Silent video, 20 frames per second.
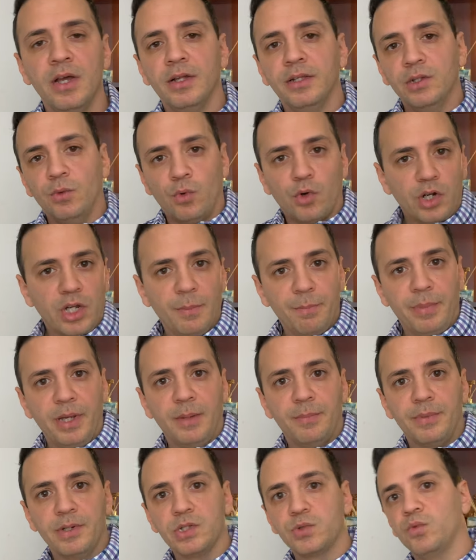the working
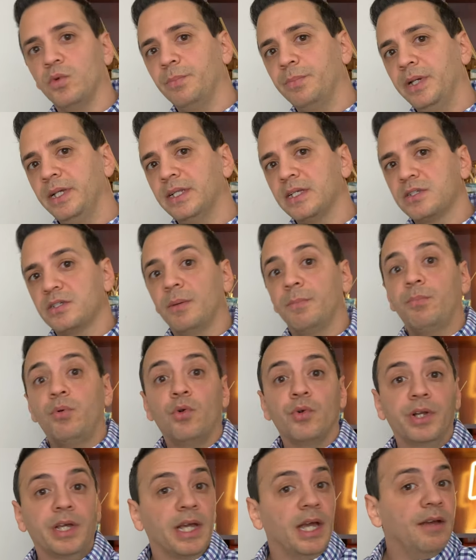papers will be the
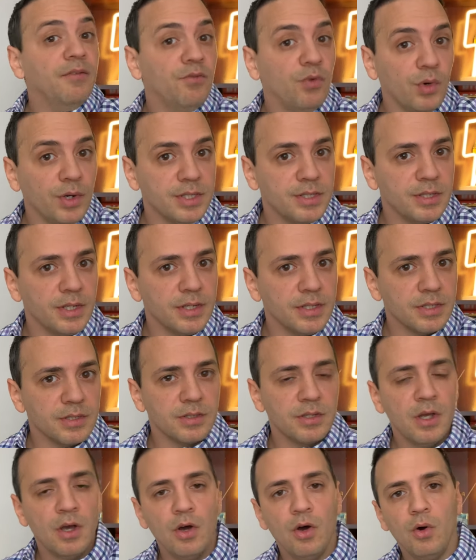supporting invoices